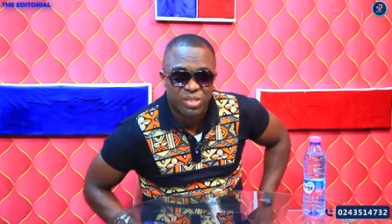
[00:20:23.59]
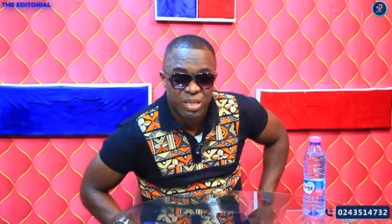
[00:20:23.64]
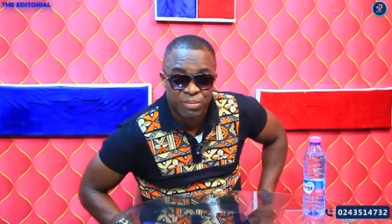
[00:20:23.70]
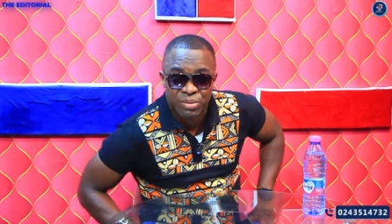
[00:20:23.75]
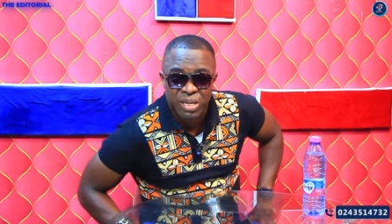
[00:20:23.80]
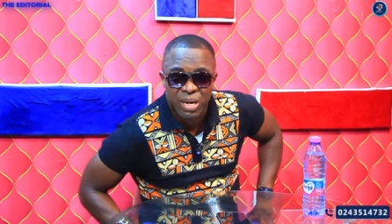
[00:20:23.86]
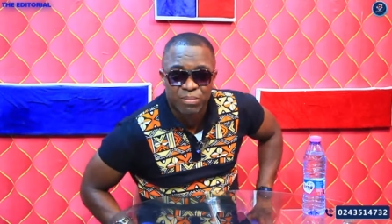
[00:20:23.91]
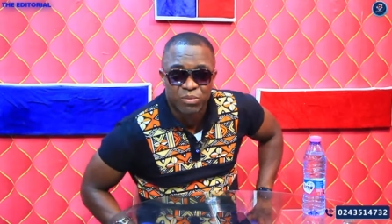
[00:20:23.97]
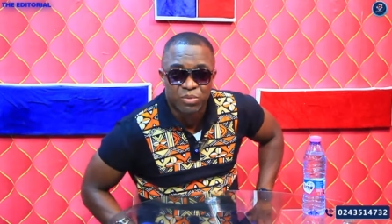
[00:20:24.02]

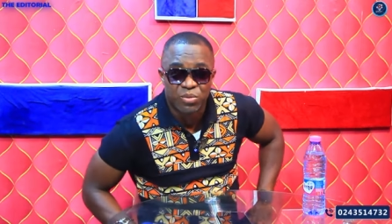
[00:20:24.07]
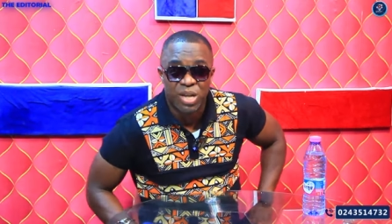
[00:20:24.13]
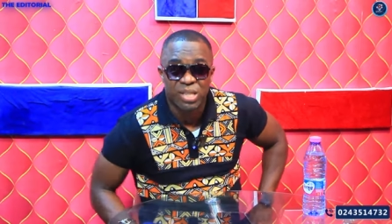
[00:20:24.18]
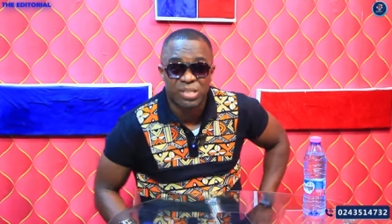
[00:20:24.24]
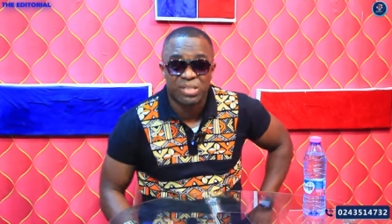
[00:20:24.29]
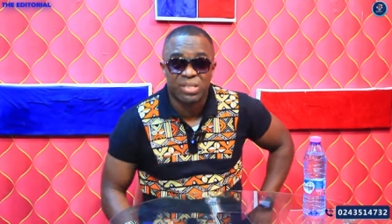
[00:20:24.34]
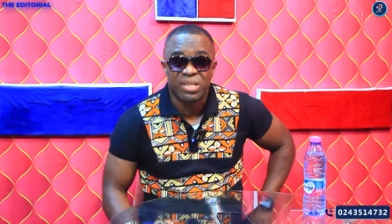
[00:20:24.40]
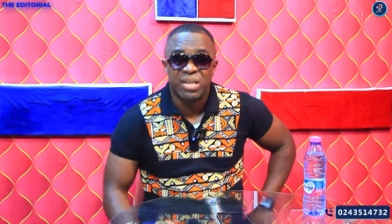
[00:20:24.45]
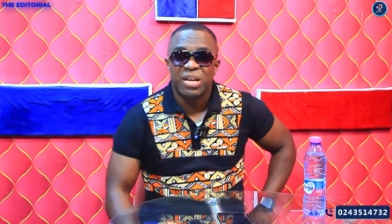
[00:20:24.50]
Subscribe to
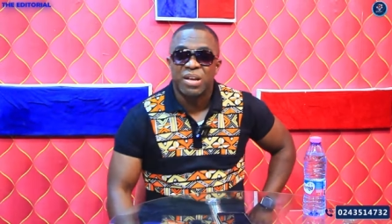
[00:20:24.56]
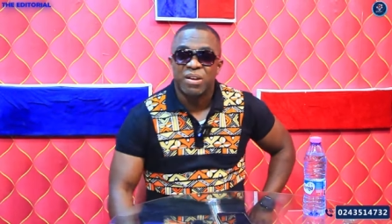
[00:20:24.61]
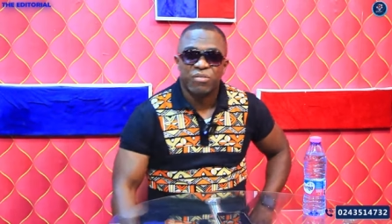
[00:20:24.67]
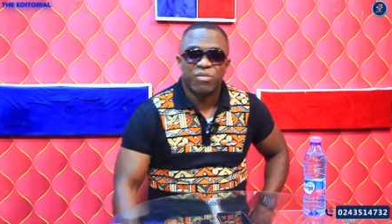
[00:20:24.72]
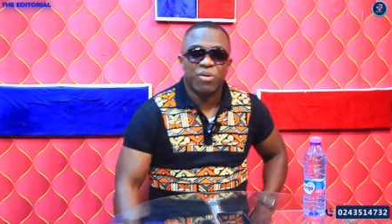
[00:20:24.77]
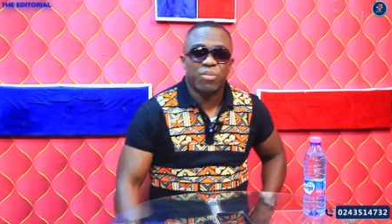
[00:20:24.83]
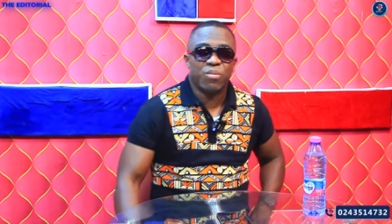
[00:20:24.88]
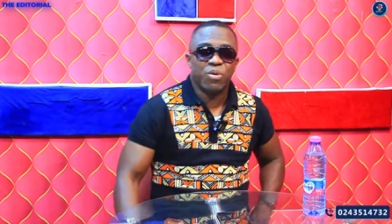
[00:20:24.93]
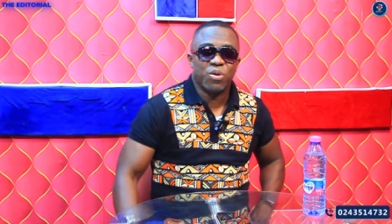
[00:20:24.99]
us
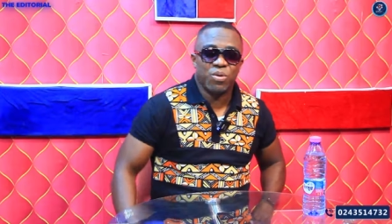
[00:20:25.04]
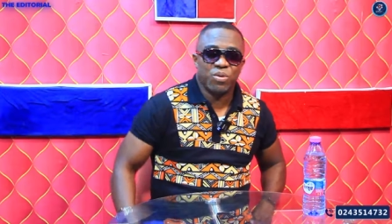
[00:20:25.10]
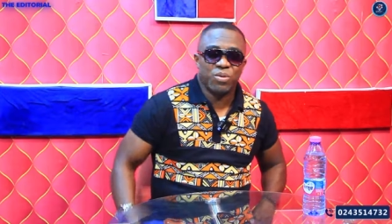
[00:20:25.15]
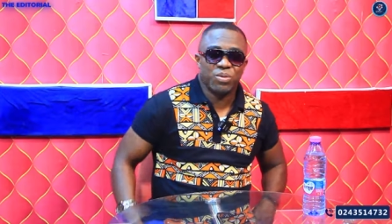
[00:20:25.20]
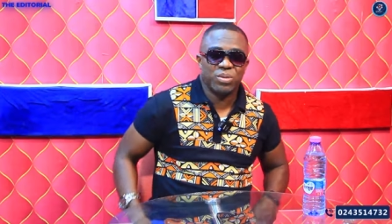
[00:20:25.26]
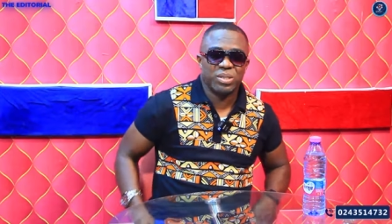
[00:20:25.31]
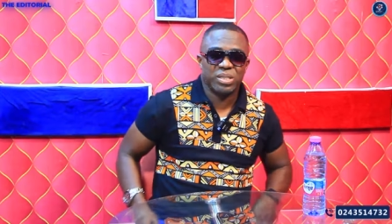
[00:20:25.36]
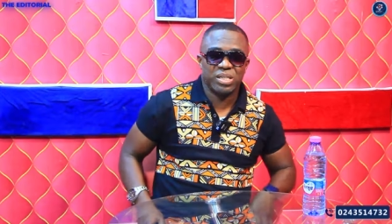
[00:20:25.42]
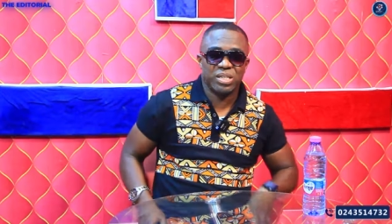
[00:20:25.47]
for more.
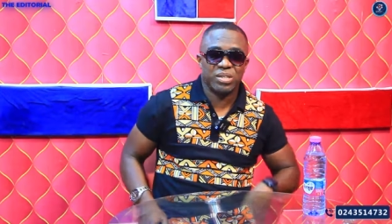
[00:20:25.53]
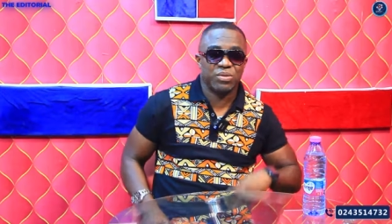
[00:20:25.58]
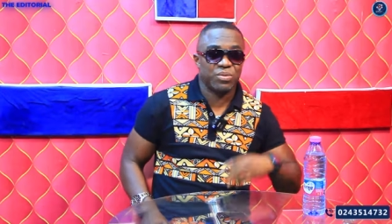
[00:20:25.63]
See